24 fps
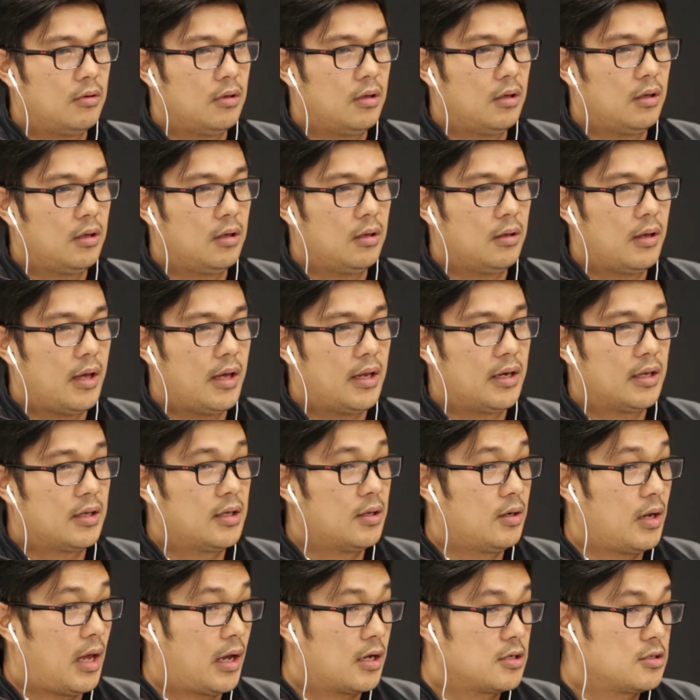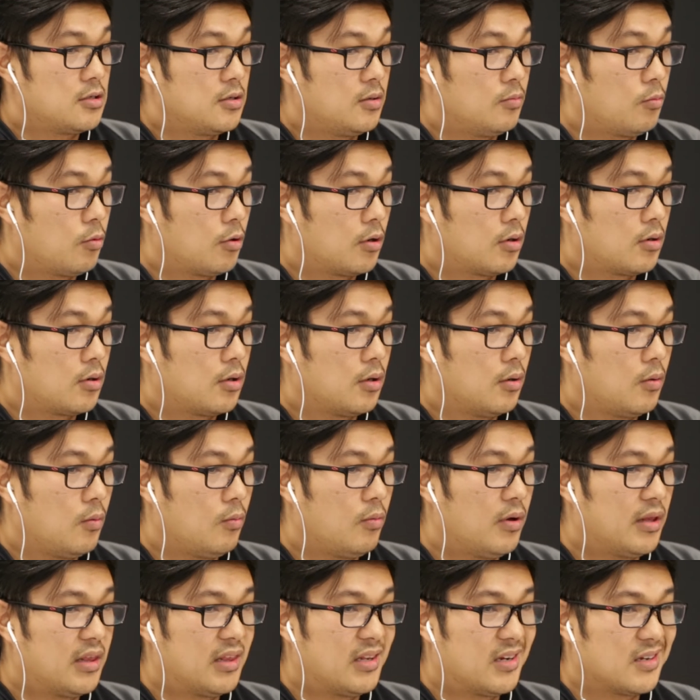And it can actually work
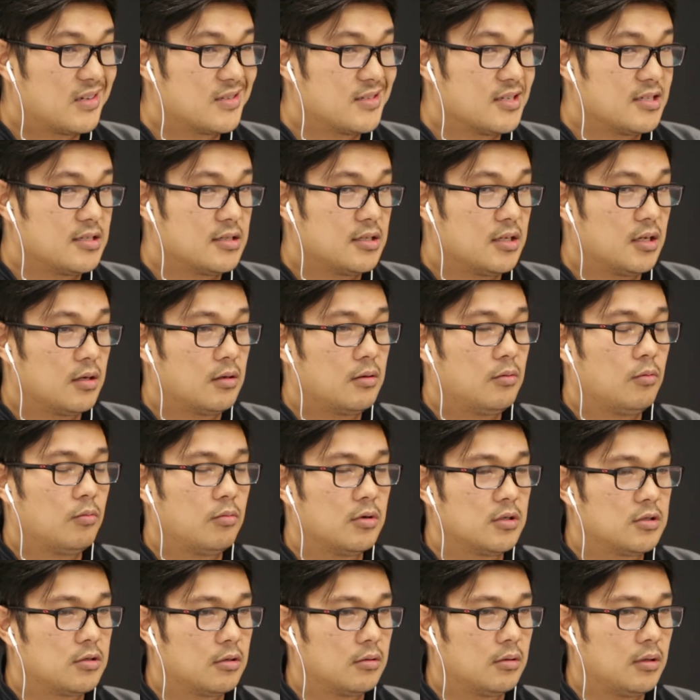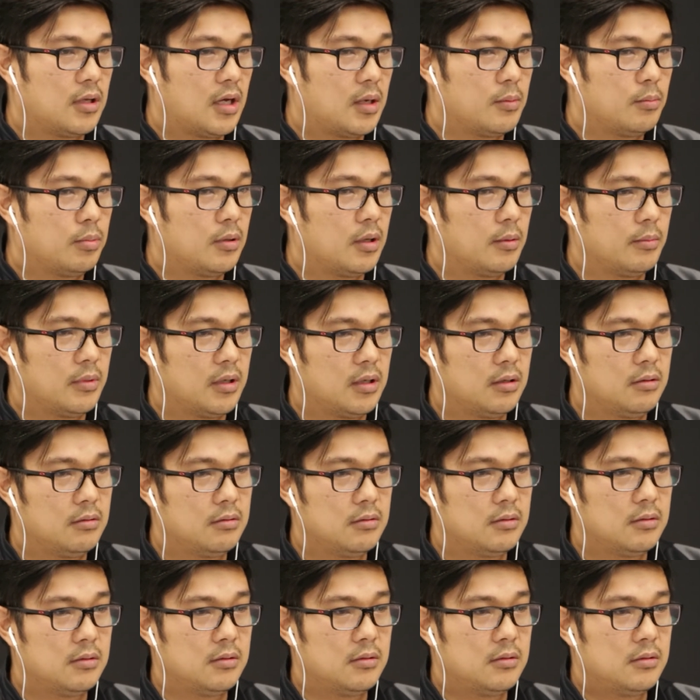with an existing return line
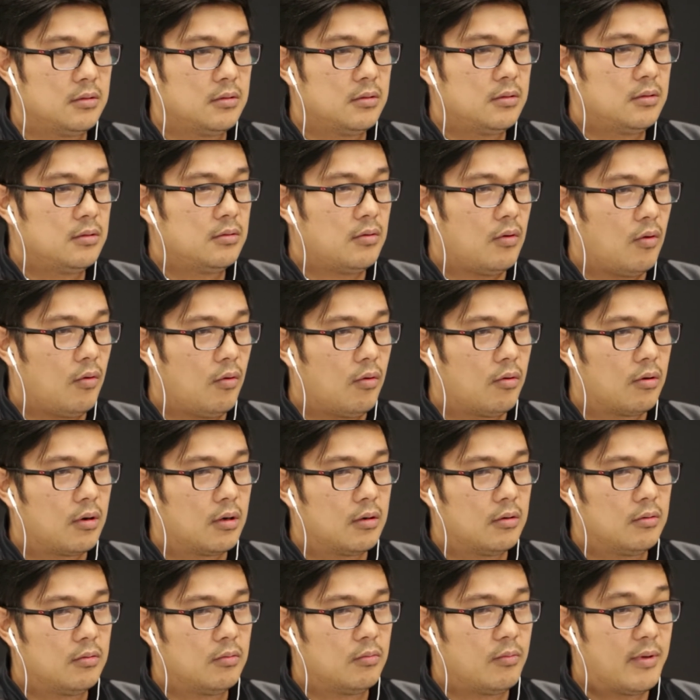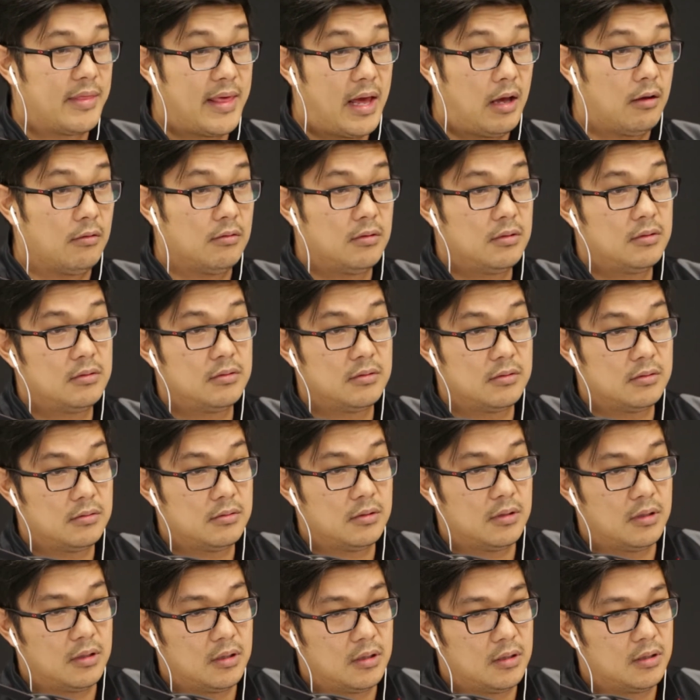plumbing or without.
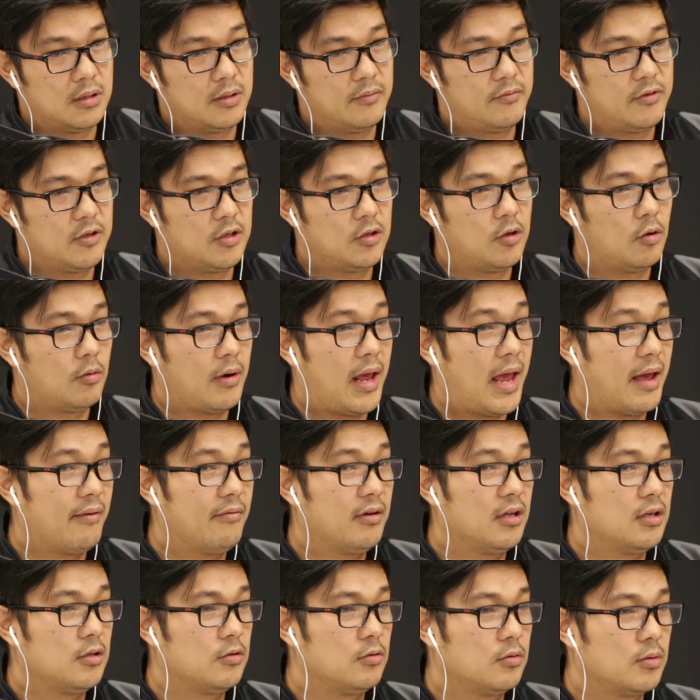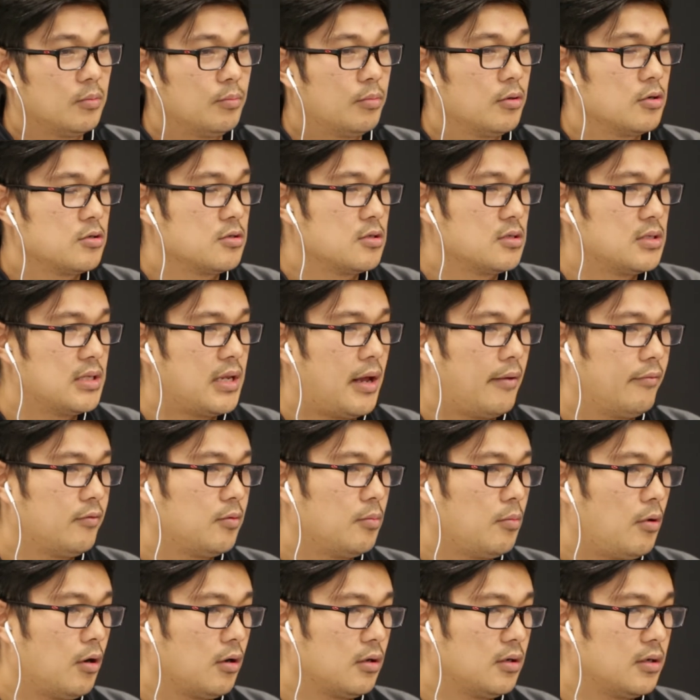And if you don't have it, you can purchase an
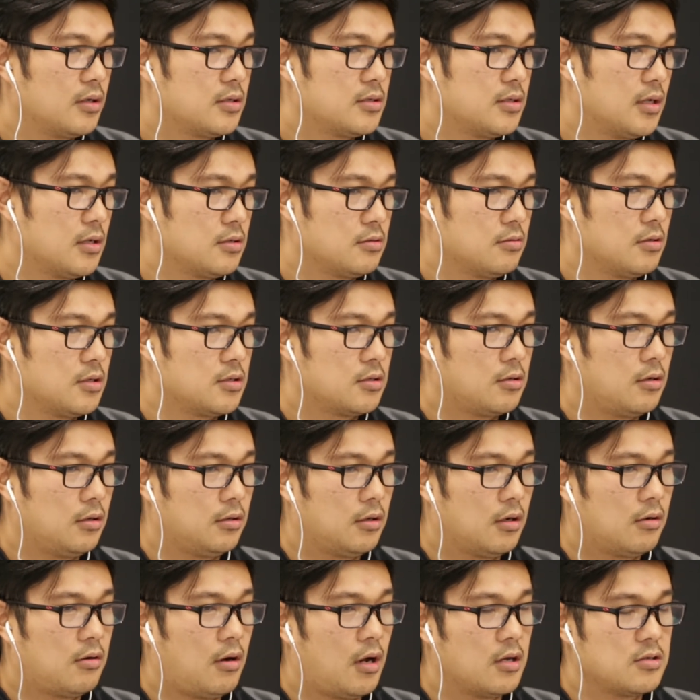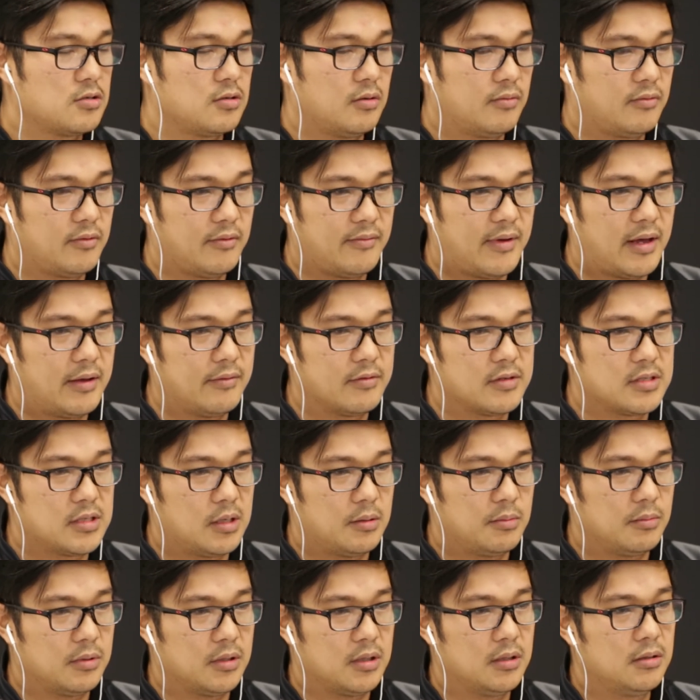aftermarket accessory. It's called our crossover valve
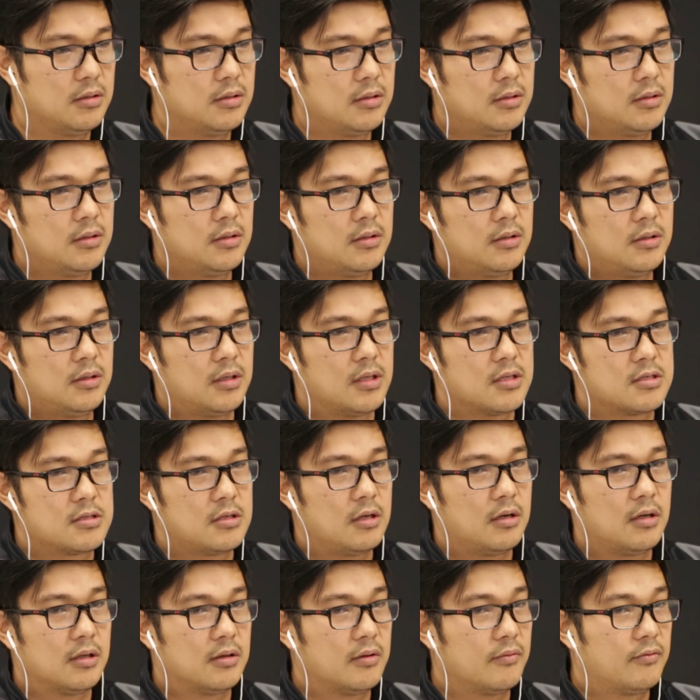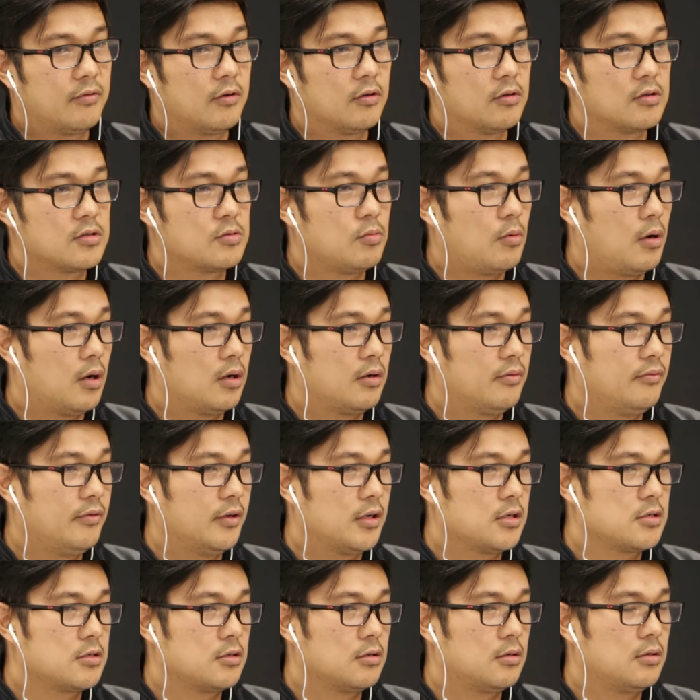assembly. Install at the furthest water
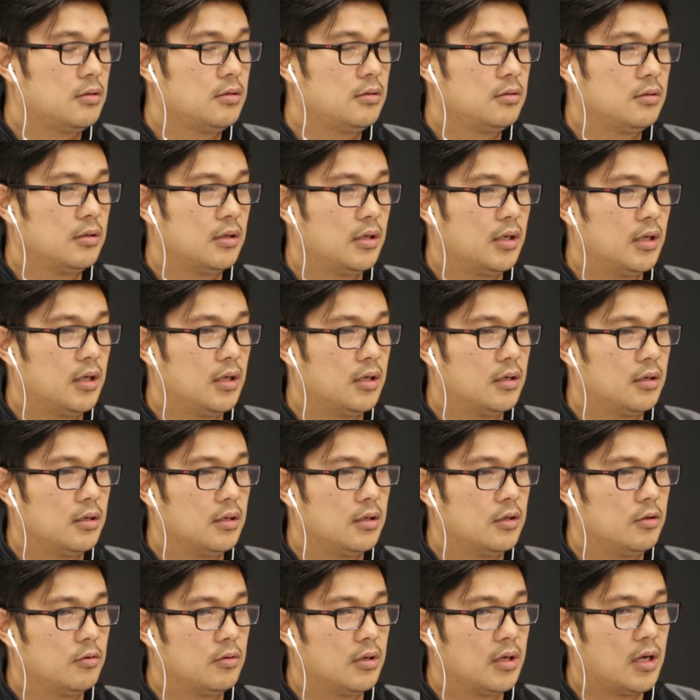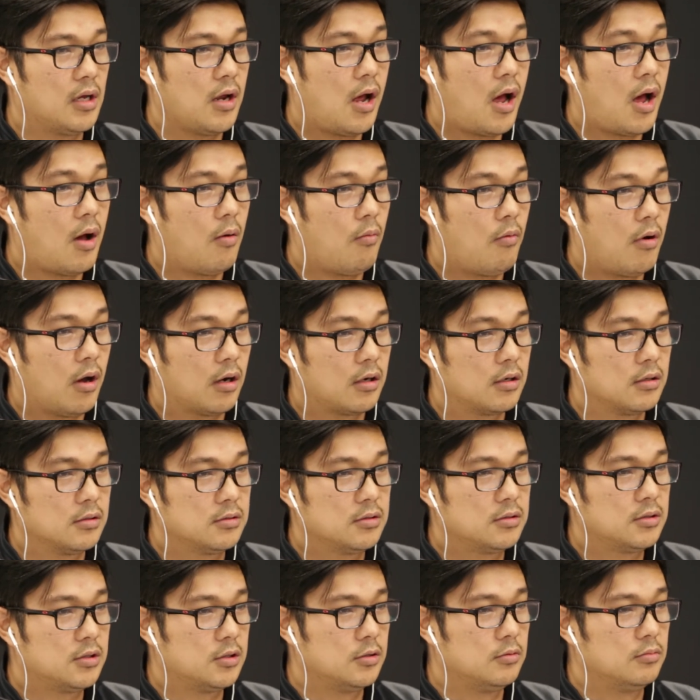fixture, and you can get hot
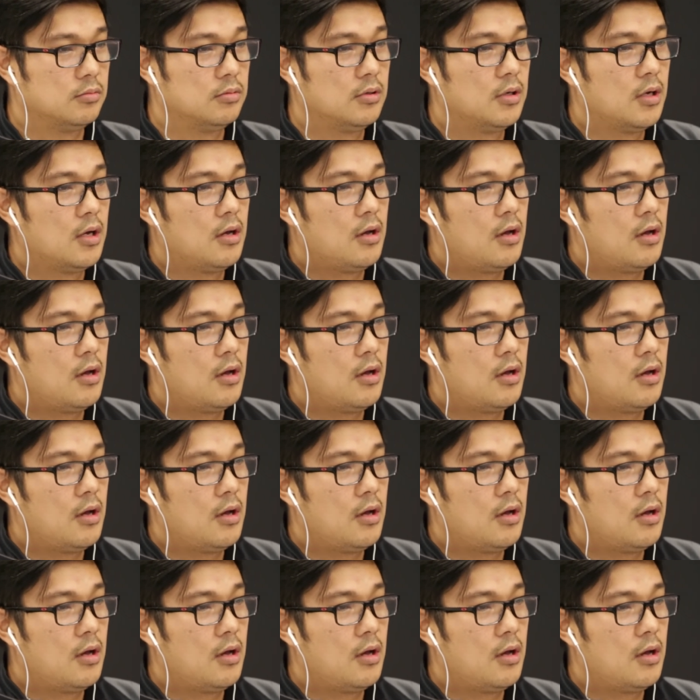water to